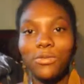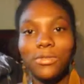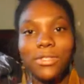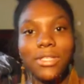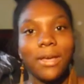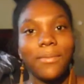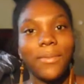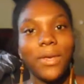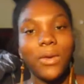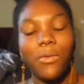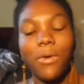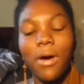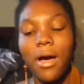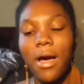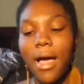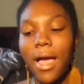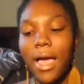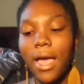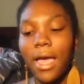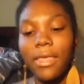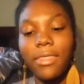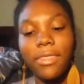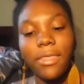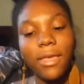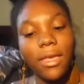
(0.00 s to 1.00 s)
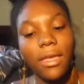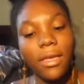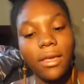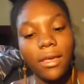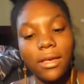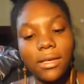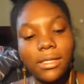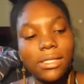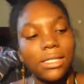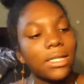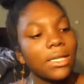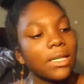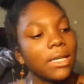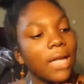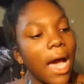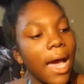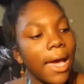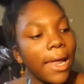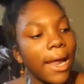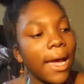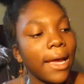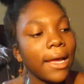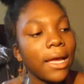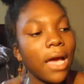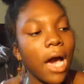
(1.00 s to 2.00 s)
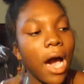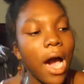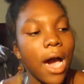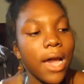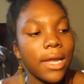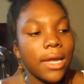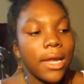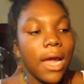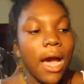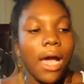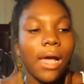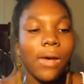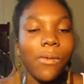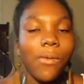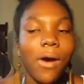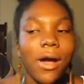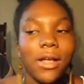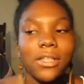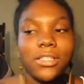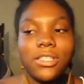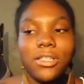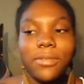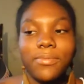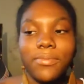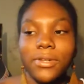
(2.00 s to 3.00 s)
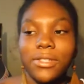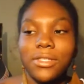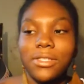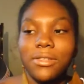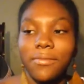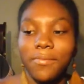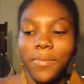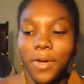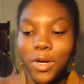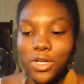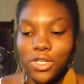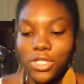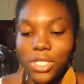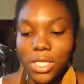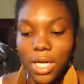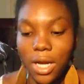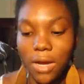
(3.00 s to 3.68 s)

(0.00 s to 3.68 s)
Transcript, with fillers: tell me why. I think because the night I got it, I watched the Prince of Persia,